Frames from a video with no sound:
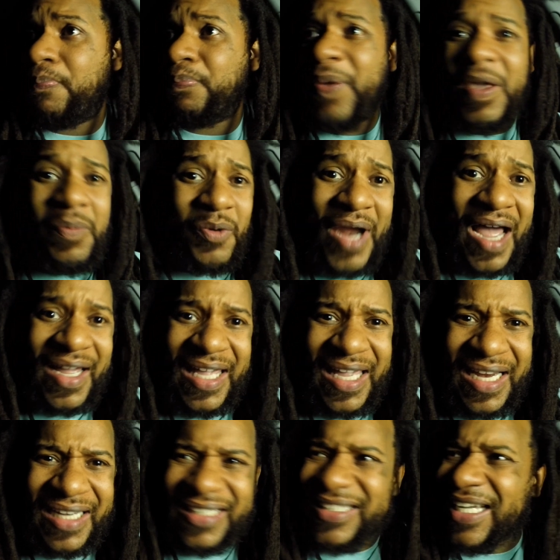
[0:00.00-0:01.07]
people down
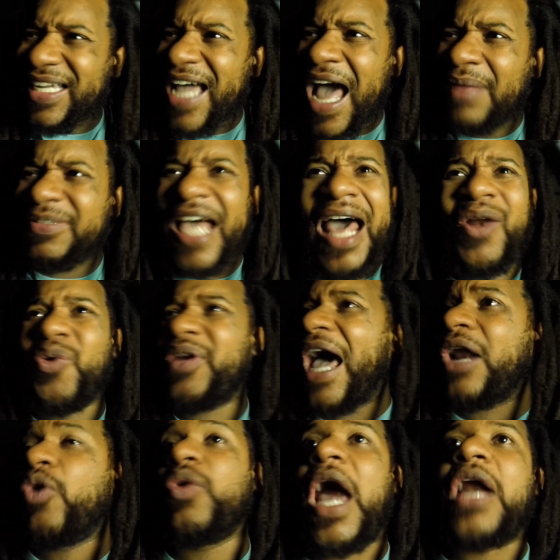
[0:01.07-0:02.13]
here, the cops, I
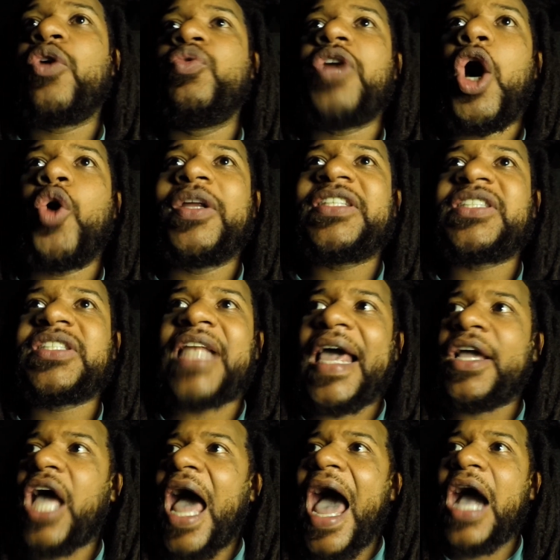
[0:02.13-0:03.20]
don't know. This is
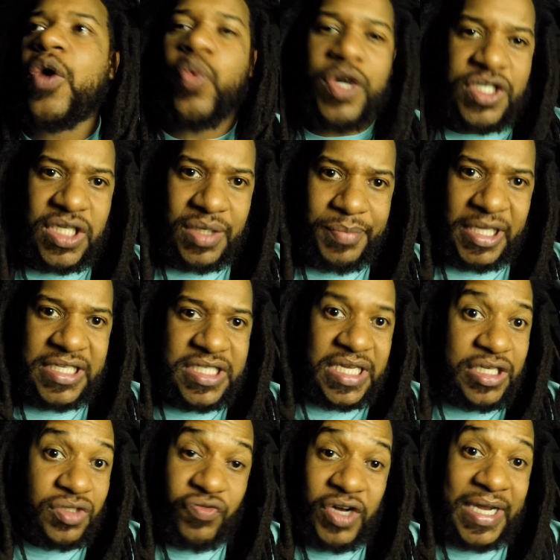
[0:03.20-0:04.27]
like awkward to me.
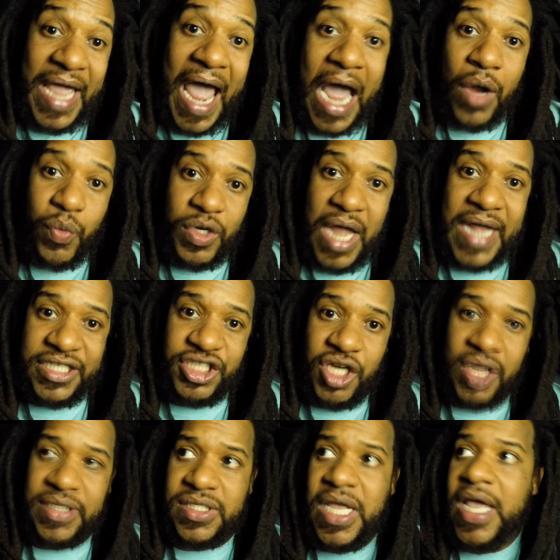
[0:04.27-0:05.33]
It's really awkward how
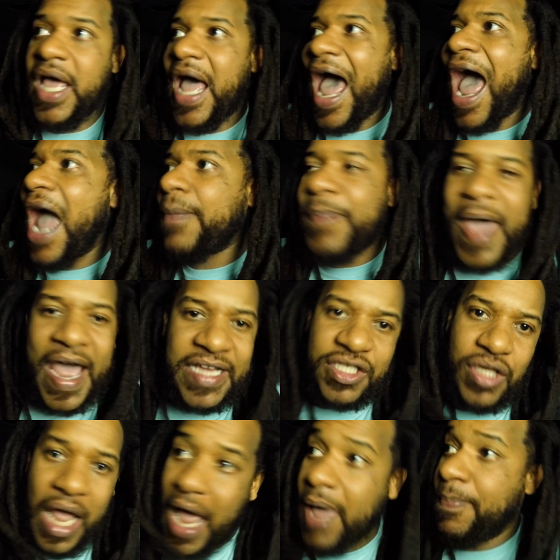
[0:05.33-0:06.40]
Charlotte's. I
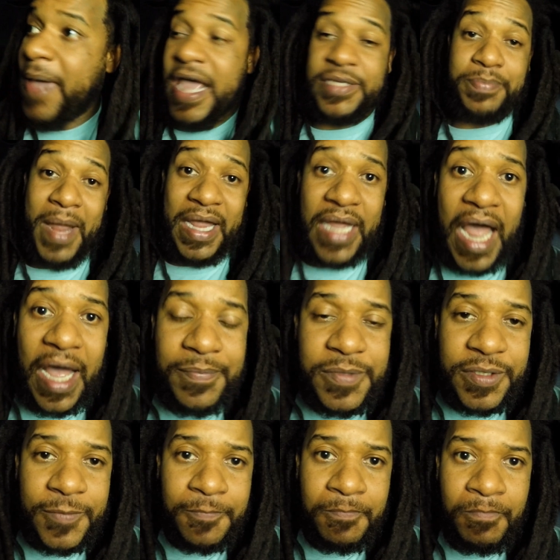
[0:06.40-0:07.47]
passed by
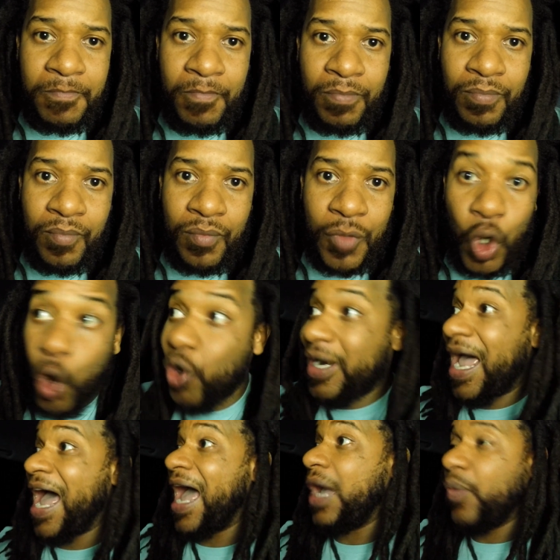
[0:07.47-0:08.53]
cops on
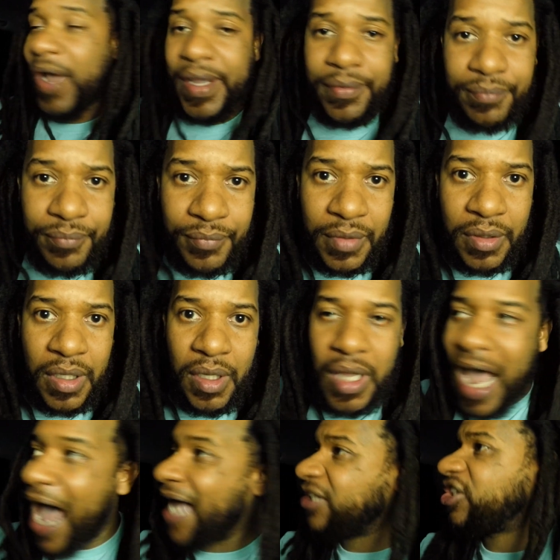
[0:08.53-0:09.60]
the highway.
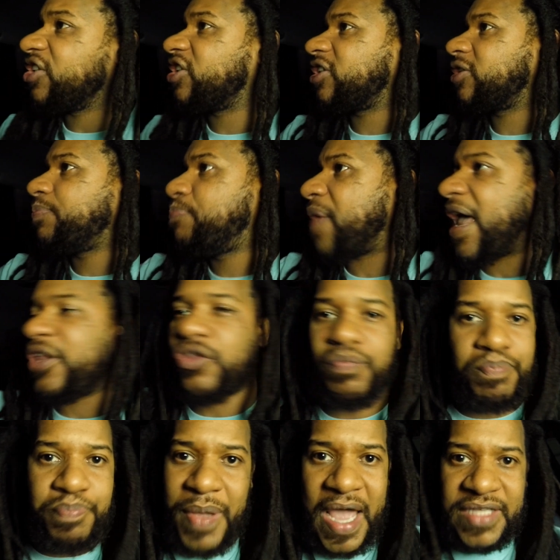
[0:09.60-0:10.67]
I just sped
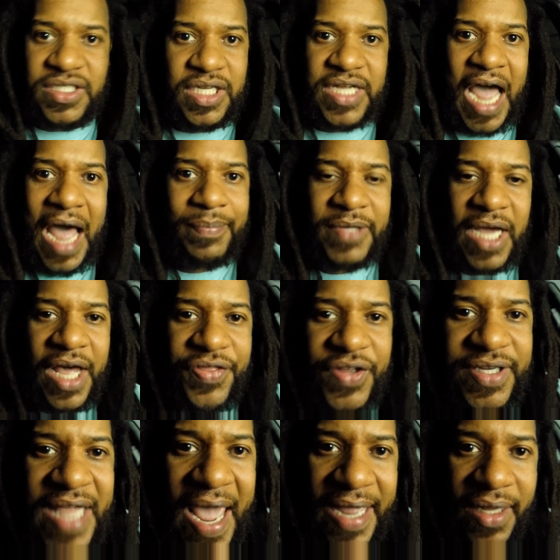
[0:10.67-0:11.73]
past a cop the other
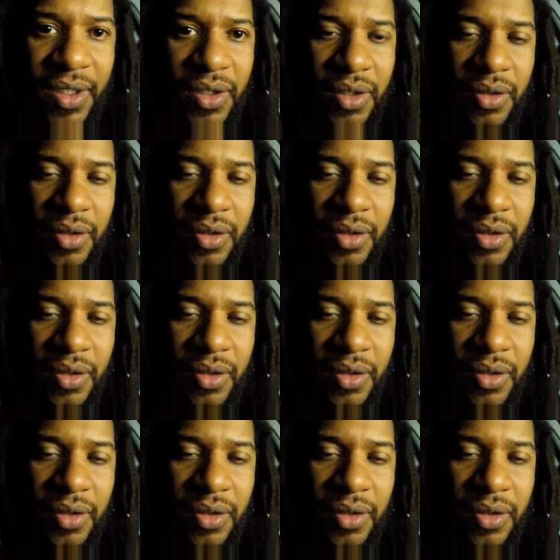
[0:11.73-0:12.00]
day.